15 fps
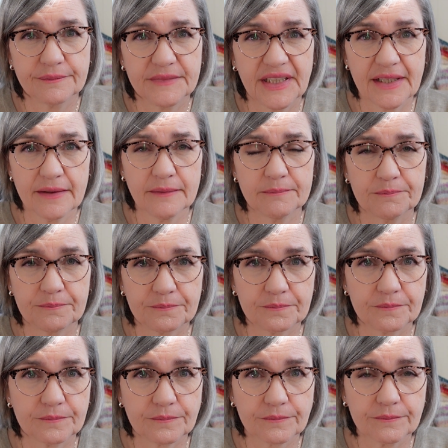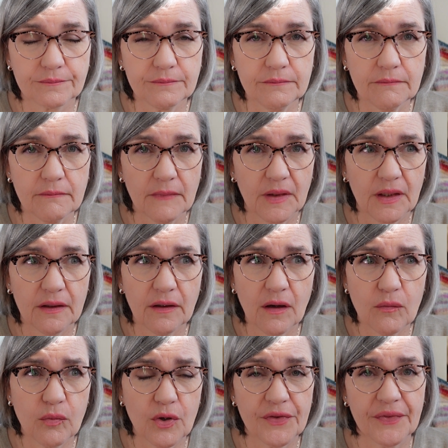here
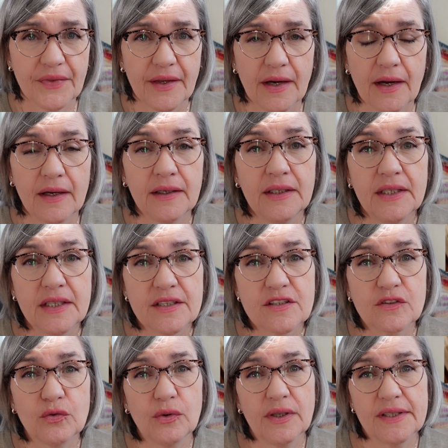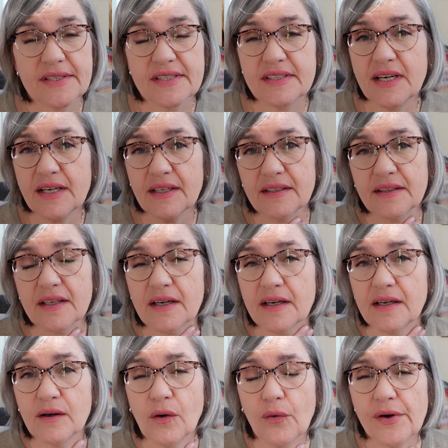of what the stool and stick,
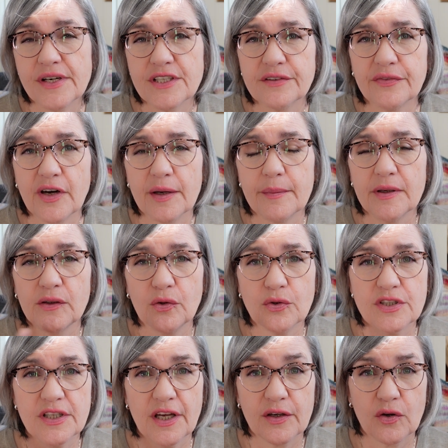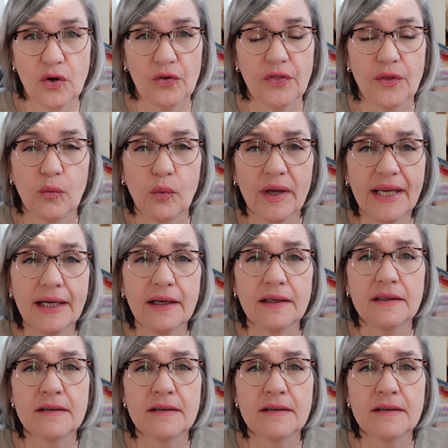the orange fiber, looks like on the wheel.